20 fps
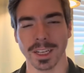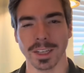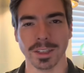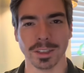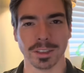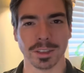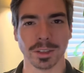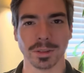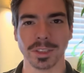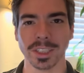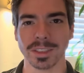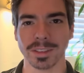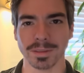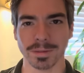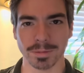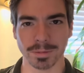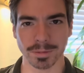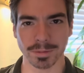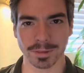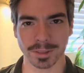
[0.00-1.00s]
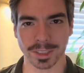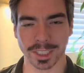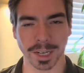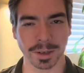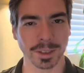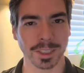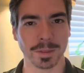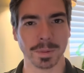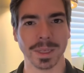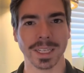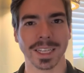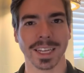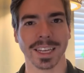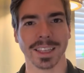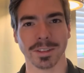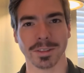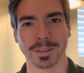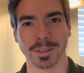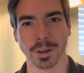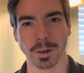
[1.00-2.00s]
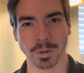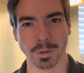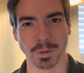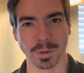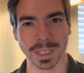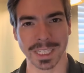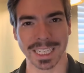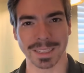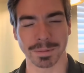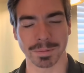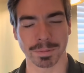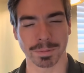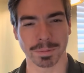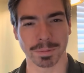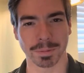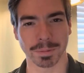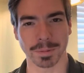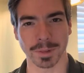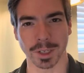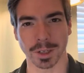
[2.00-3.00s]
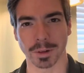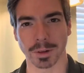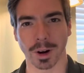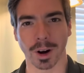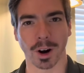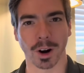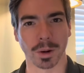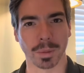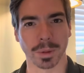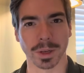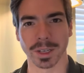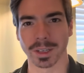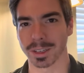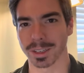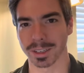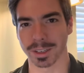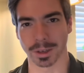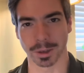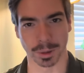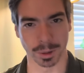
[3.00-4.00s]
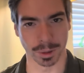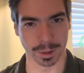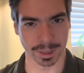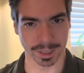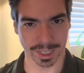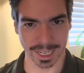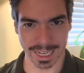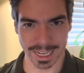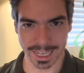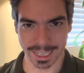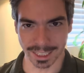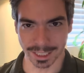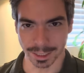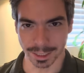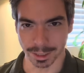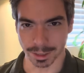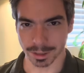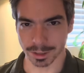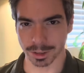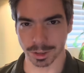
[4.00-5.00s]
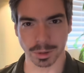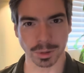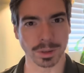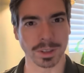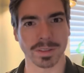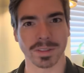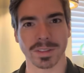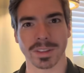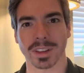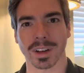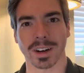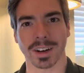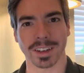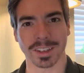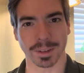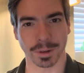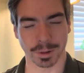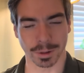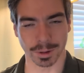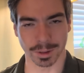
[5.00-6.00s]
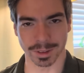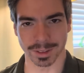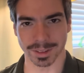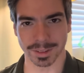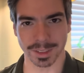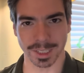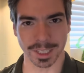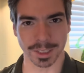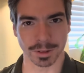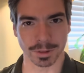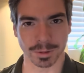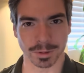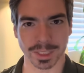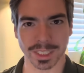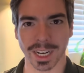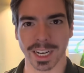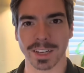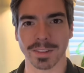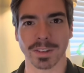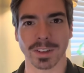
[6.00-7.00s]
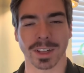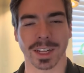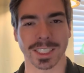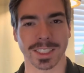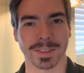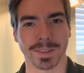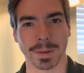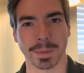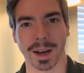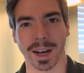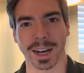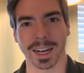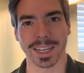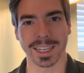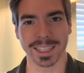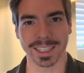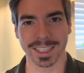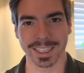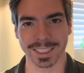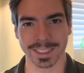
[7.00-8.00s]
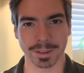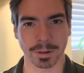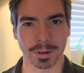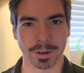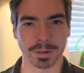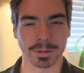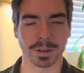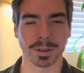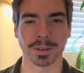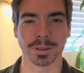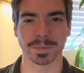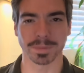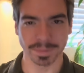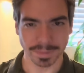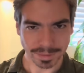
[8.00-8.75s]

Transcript: So just generally speaking, there's no really, arbiter or school of thought or, studied philosophy behind this quote unquote